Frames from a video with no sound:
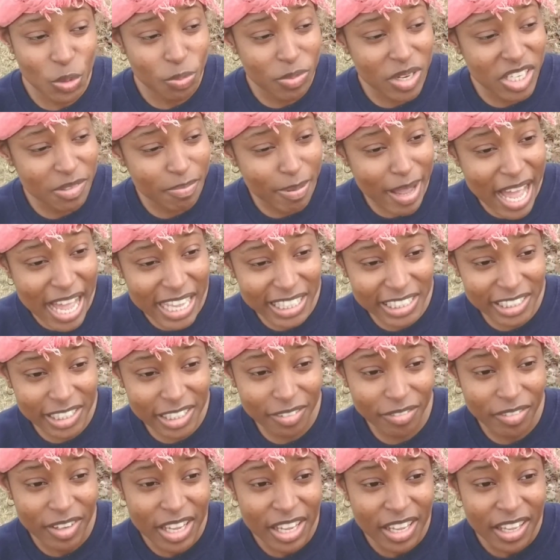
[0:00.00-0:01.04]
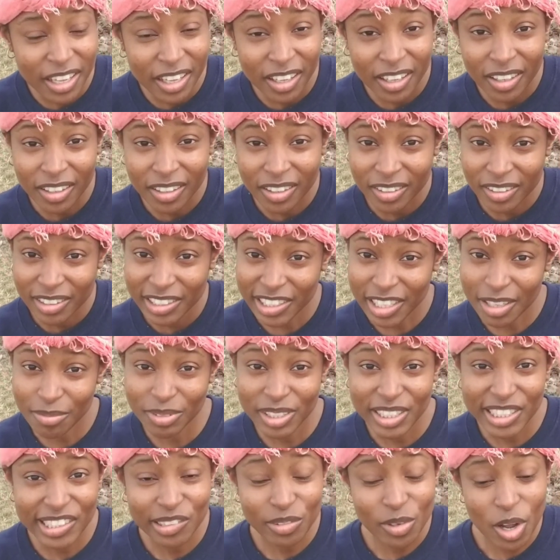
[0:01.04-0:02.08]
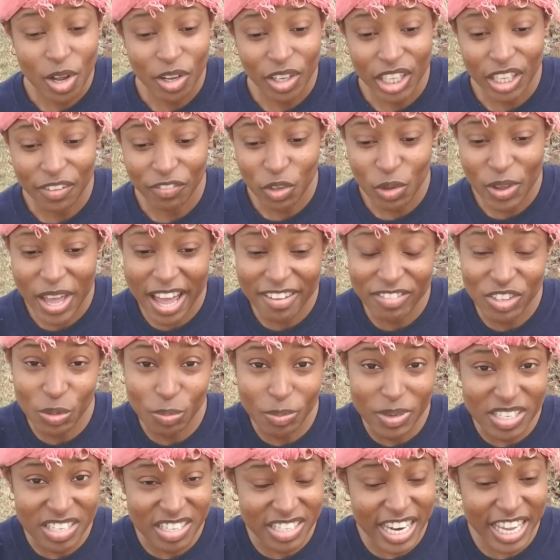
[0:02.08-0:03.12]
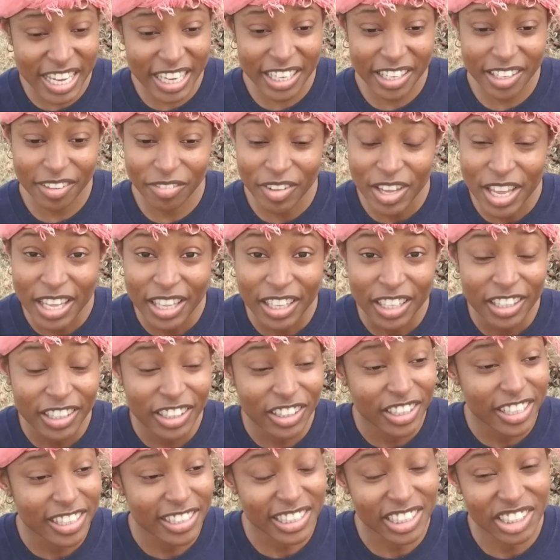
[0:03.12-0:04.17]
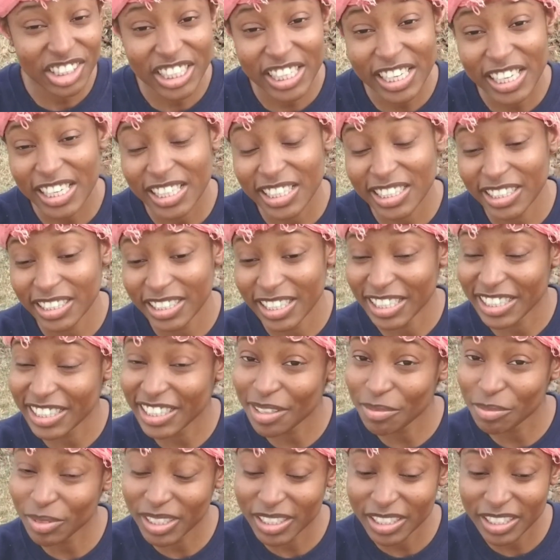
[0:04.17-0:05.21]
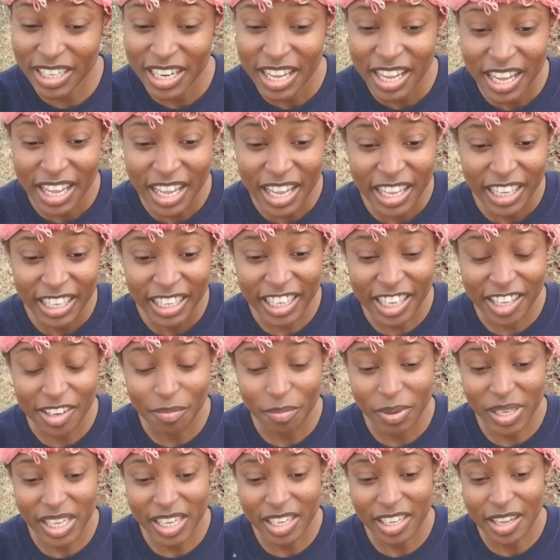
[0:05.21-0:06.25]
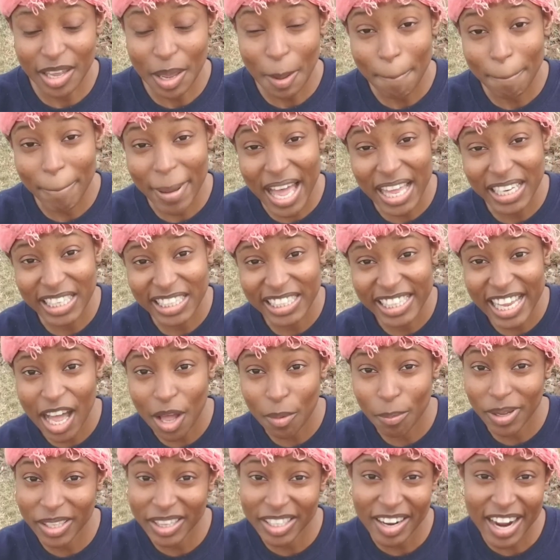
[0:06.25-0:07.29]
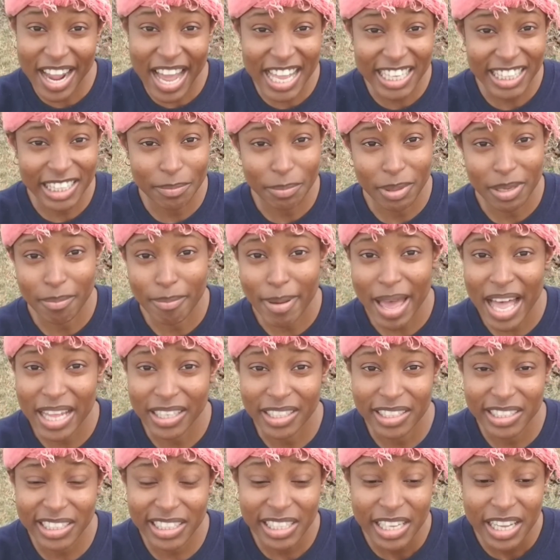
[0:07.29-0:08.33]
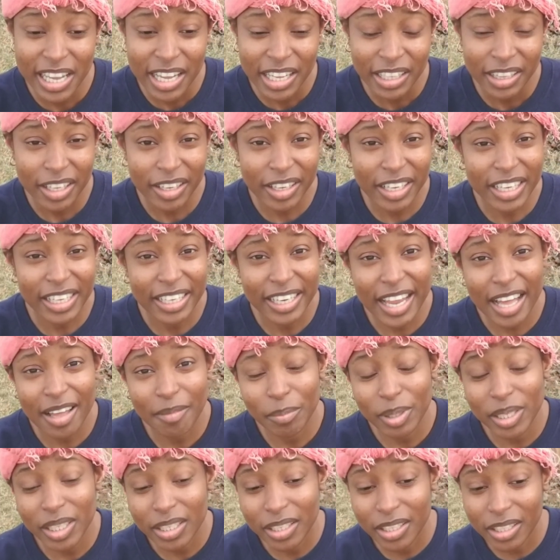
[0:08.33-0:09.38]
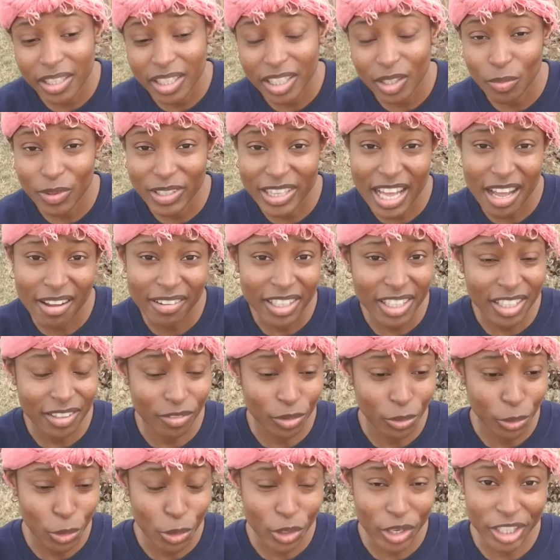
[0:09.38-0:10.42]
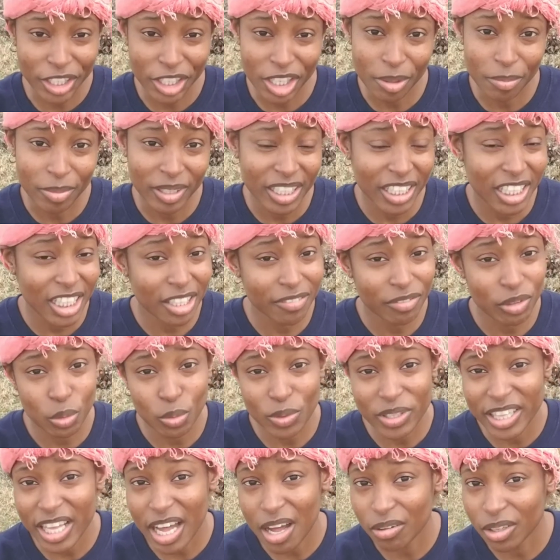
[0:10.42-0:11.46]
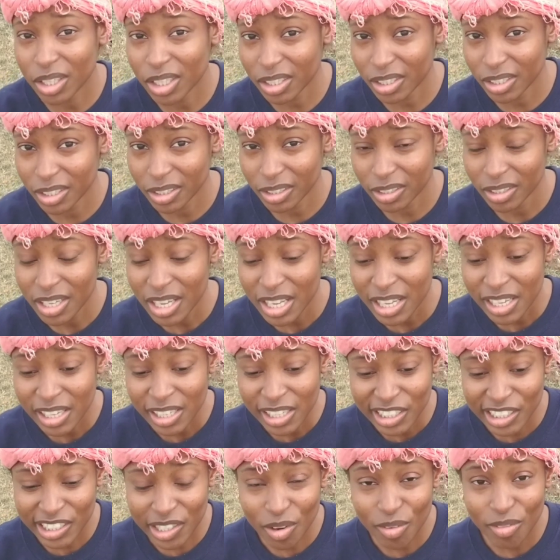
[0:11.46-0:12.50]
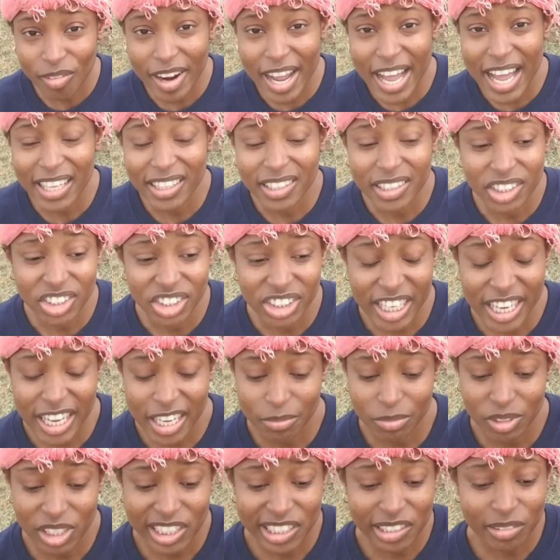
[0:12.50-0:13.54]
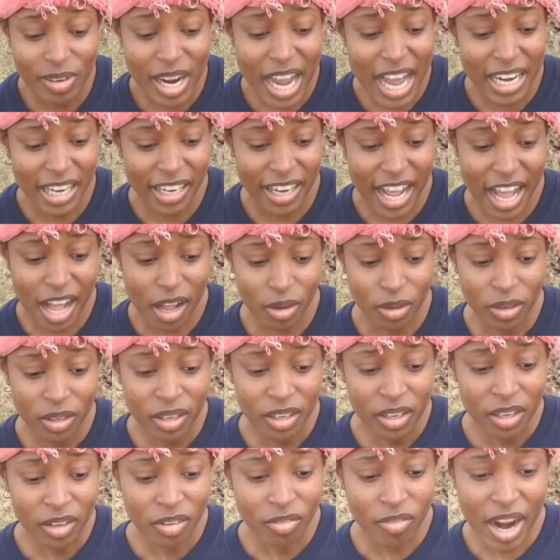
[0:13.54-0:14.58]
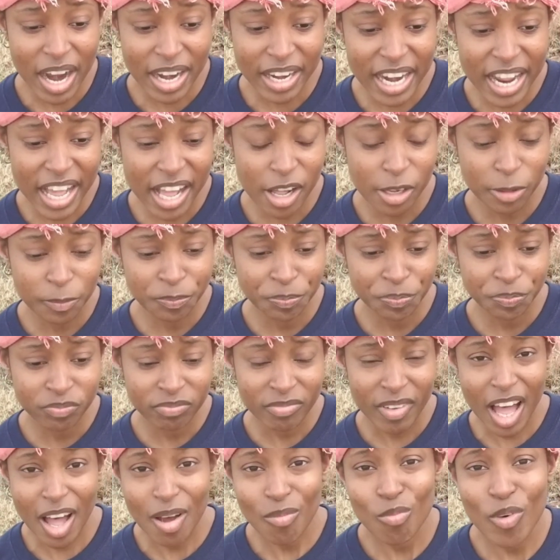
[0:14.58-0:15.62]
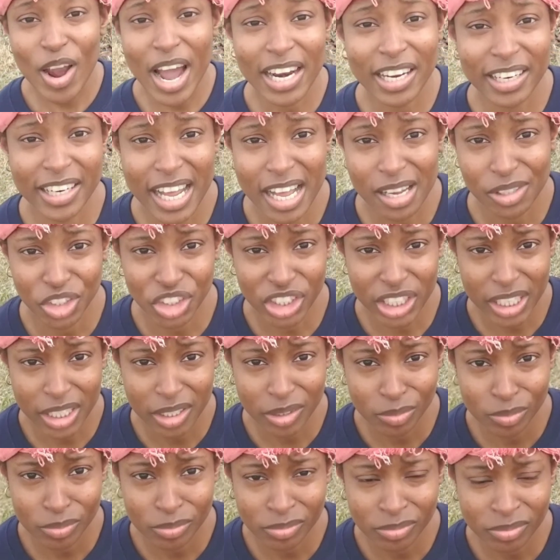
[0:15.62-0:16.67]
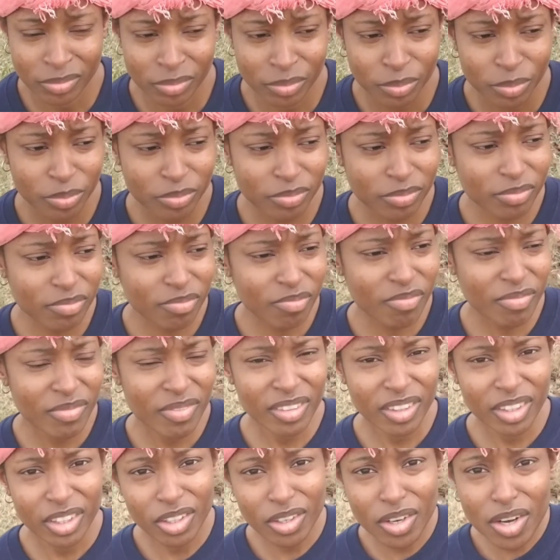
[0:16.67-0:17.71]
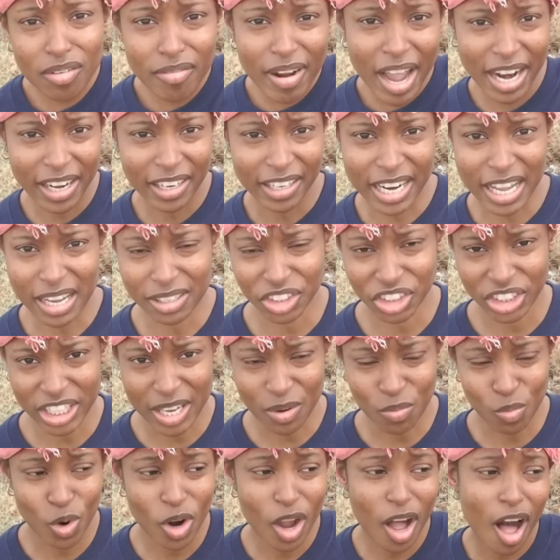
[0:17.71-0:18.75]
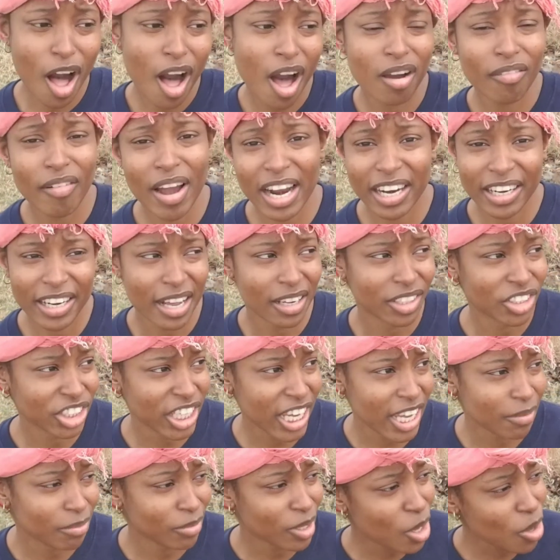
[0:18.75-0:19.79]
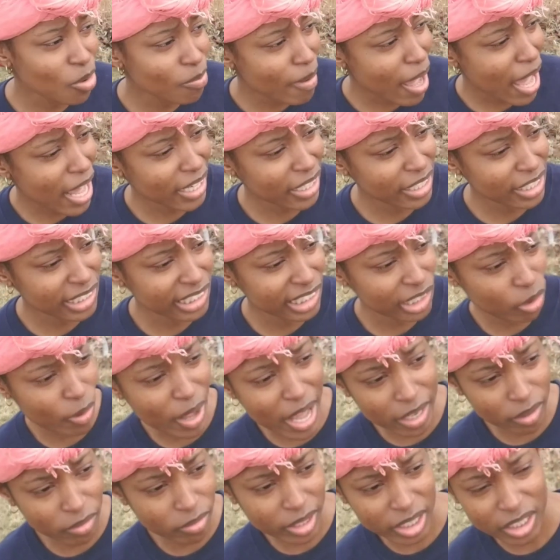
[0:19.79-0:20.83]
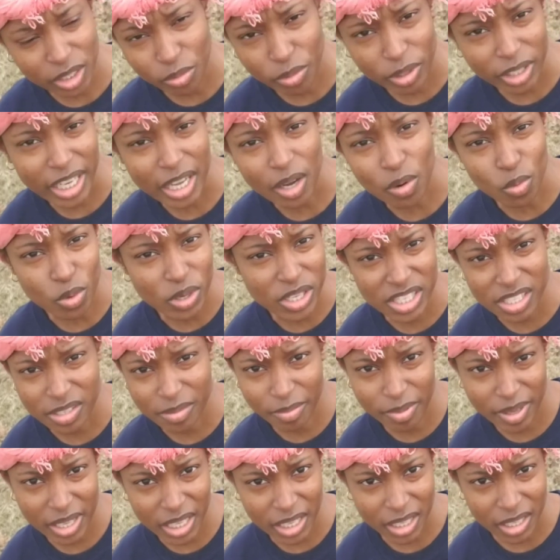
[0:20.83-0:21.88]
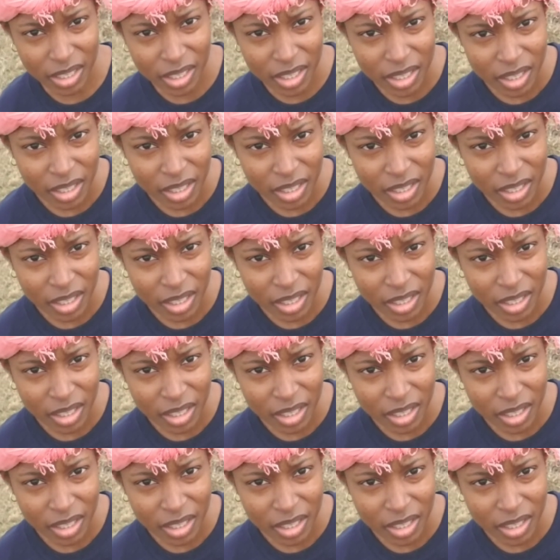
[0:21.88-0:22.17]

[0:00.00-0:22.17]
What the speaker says: much positive, something's wrong. If you have too much negative, there's a chance that something can be balanced out, but there has to be balance. There cannot be good without evil, nor can there be evil without good. So ride the shame. Just ride it out. Right now, I'm riding out shame. You're riding out shame. We're all riding out shame. Nobody is quite really where they want to be.